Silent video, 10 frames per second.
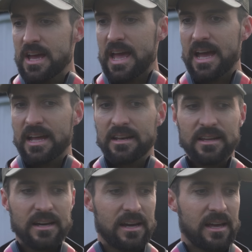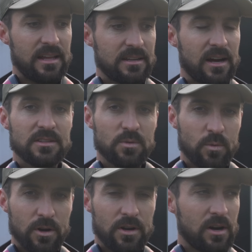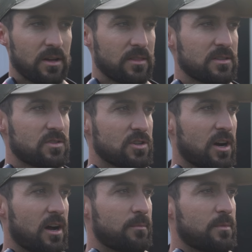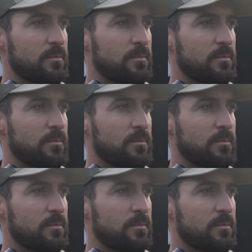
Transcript: and got to work on this job,